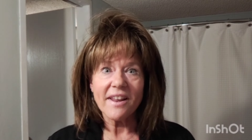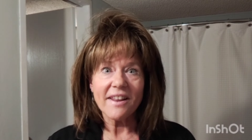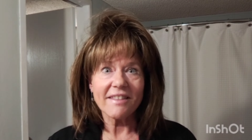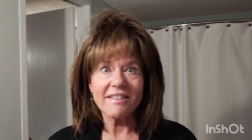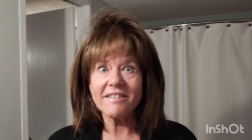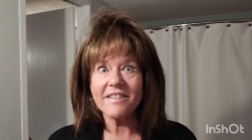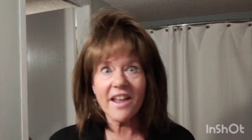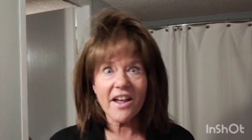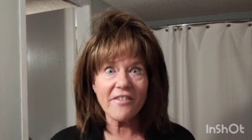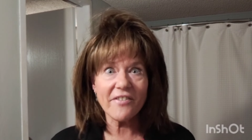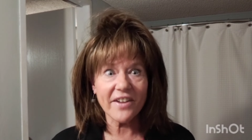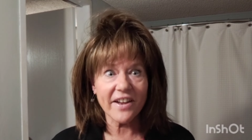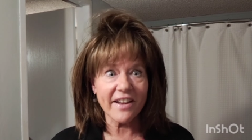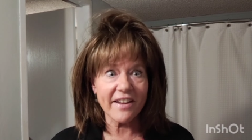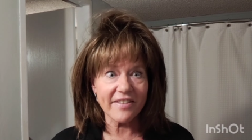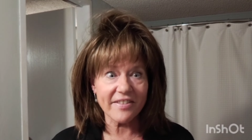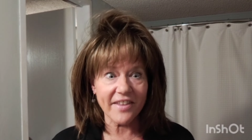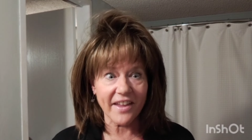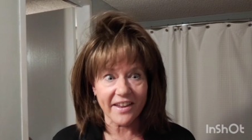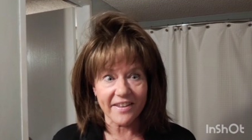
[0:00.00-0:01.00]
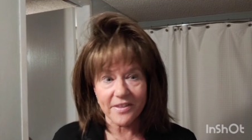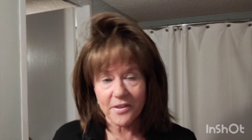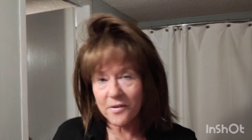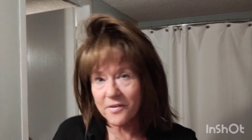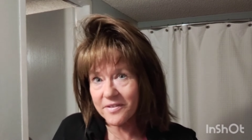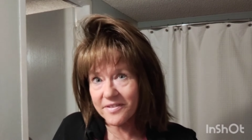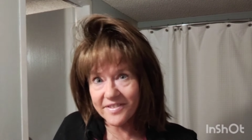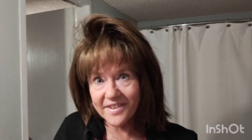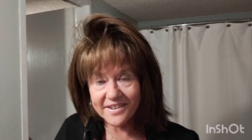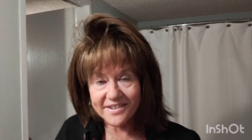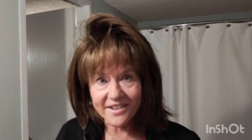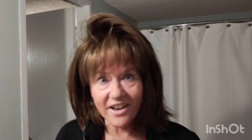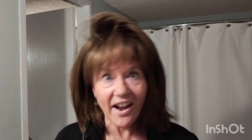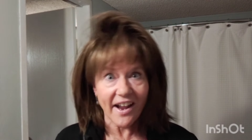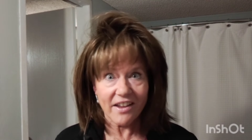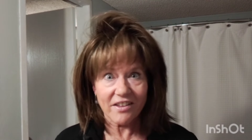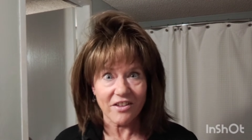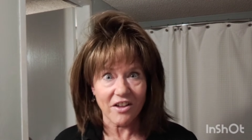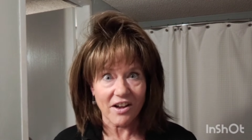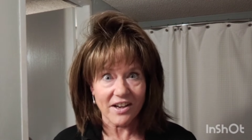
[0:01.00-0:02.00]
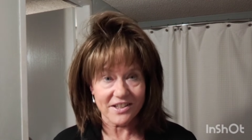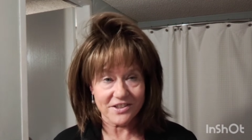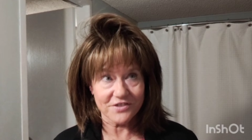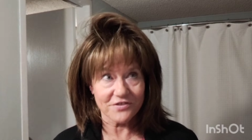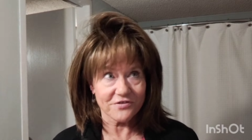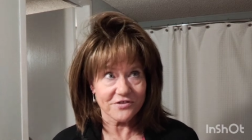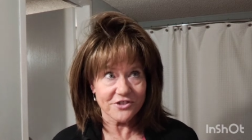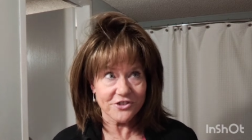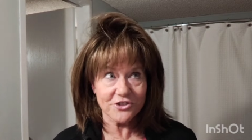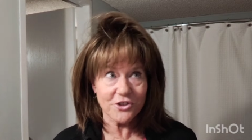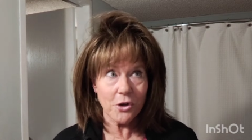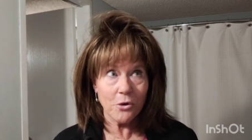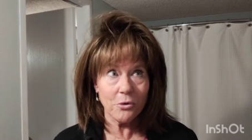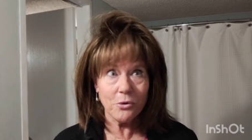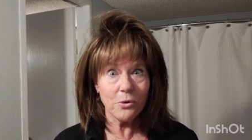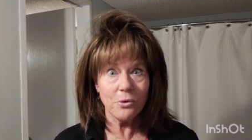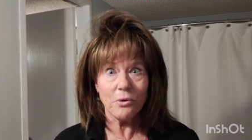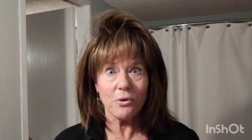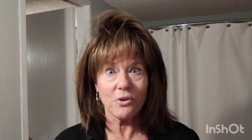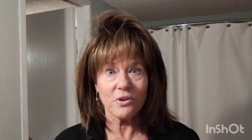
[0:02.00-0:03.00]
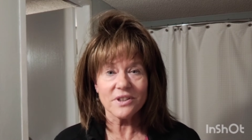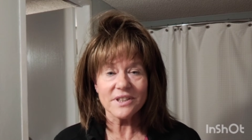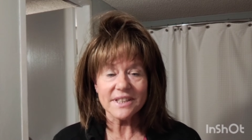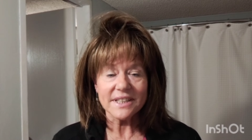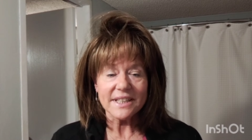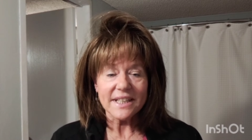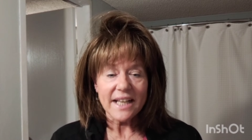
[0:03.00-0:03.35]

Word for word: loving like the the dialogue is so cool.